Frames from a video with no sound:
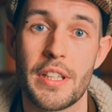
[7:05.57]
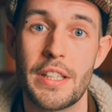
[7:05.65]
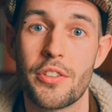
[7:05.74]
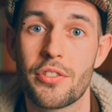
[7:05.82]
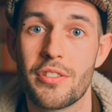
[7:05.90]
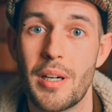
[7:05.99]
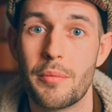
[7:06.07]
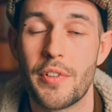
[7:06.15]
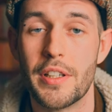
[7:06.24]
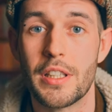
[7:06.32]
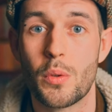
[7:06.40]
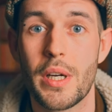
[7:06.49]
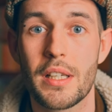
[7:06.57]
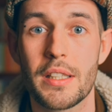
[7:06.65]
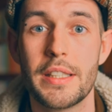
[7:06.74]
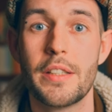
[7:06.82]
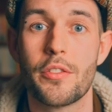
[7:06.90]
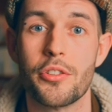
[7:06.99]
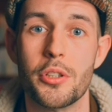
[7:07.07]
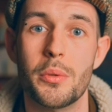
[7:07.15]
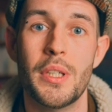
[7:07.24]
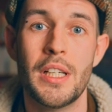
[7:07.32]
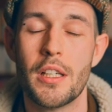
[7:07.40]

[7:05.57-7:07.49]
Instagram very quickly through